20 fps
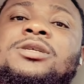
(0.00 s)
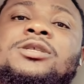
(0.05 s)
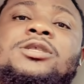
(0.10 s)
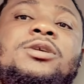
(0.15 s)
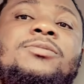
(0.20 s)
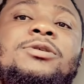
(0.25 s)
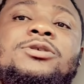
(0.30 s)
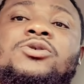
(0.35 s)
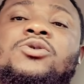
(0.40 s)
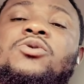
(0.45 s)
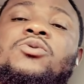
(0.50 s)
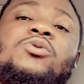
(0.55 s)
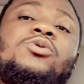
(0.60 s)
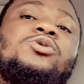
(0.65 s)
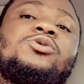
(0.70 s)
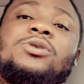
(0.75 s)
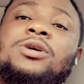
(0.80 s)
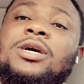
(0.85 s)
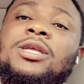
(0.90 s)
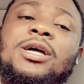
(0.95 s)
They were so good
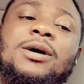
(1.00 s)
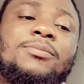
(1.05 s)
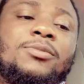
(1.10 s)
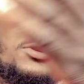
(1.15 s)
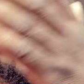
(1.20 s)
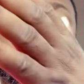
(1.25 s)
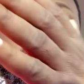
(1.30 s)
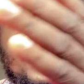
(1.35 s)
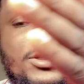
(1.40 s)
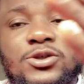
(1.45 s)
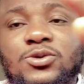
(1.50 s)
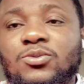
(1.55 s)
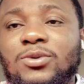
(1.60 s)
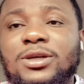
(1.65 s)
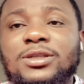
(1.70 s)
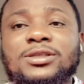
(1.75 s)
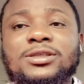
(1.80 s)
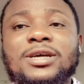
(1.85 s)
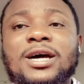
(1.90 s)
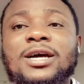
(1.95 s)
together, but things
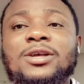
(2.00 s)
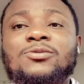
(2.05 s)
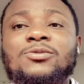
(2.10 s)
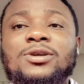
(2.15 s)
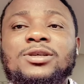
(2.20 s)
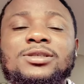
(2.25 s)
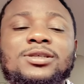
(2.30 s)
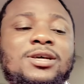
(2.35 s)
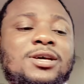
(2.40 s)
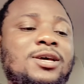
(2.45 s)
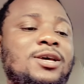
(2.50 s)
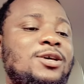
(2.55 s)
went sideways.